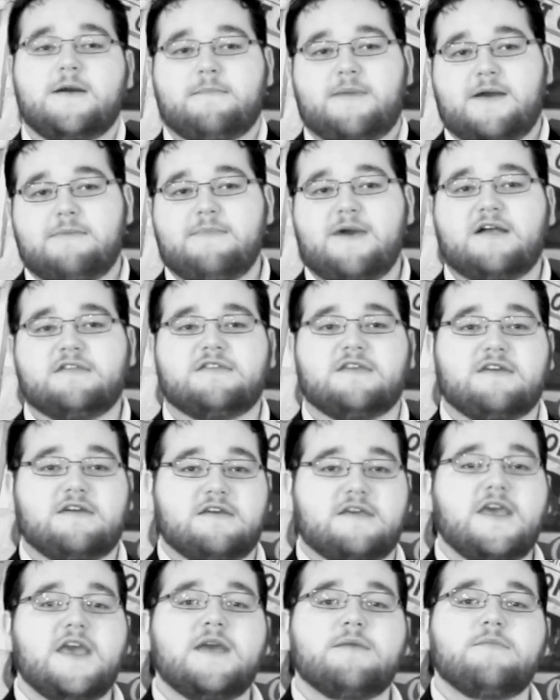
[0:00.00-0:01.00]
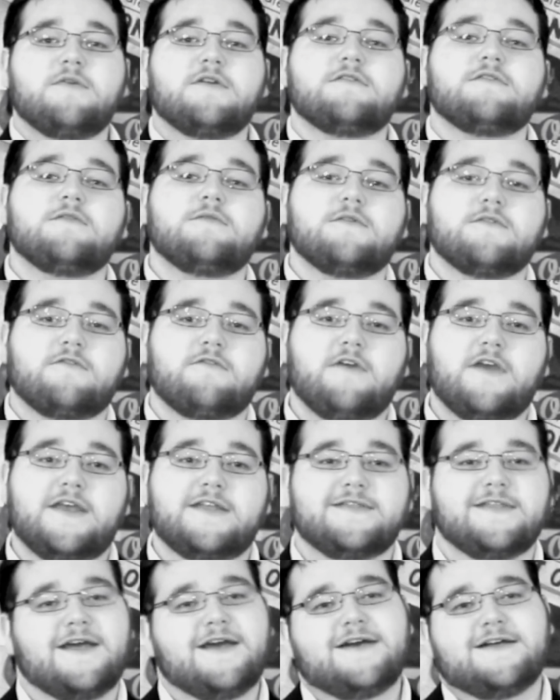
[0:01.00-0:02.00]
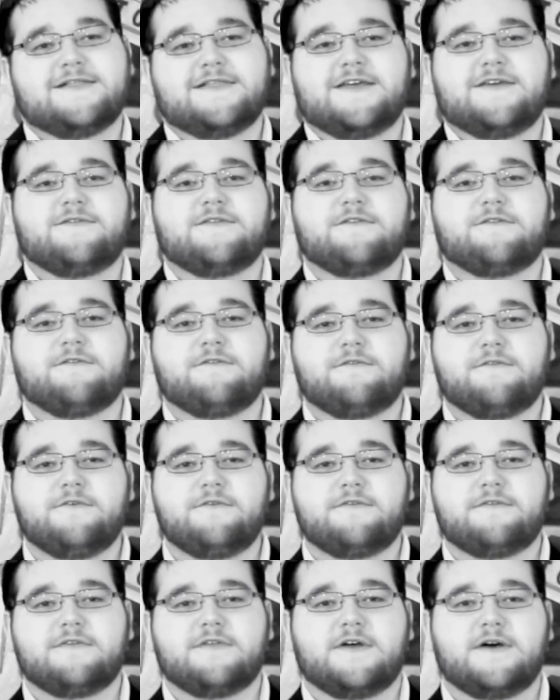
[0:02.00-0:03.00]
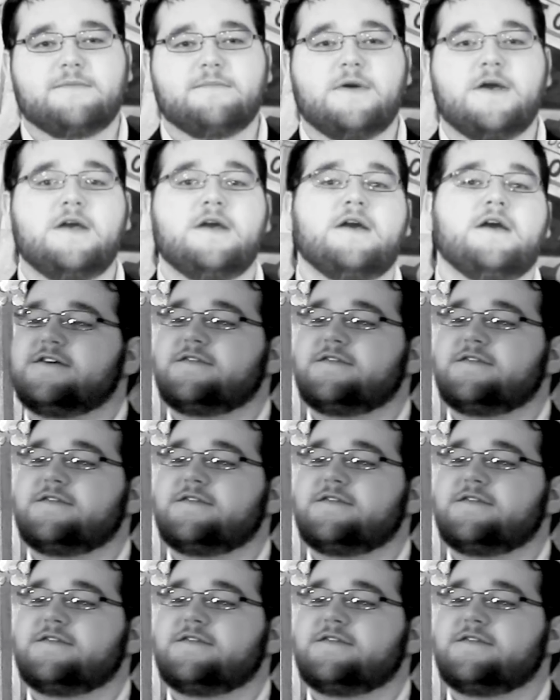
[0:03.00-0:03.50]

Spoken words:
by mounting a camera to a train leaving Jerusalem.